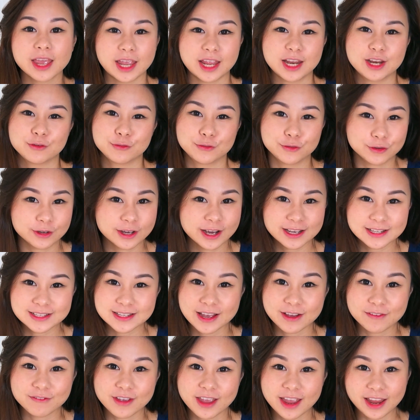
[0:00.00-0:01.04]
And if you guys
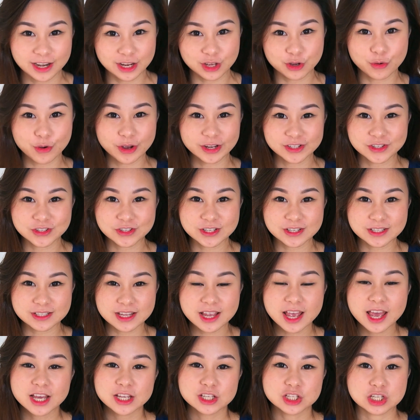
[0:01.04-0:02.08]
have any questions,
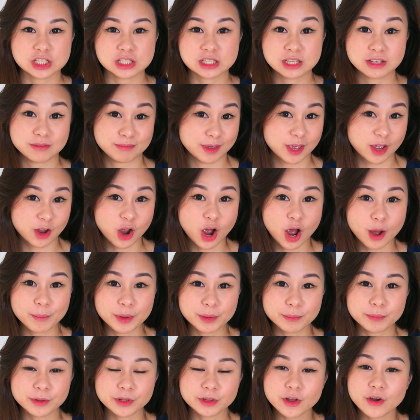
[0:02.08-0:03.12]
just leave me a
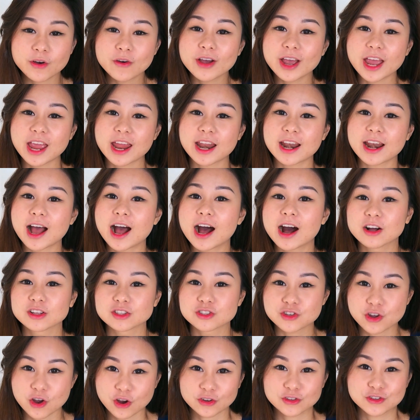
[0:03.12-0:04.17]
comment below and I'll
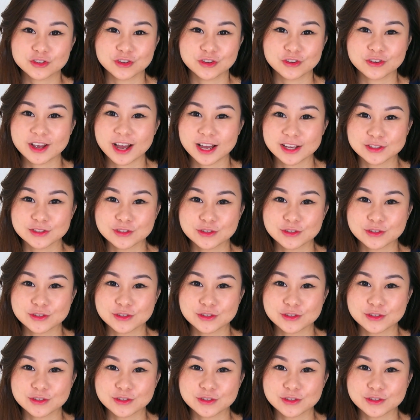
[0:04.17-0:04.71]
talk to you guys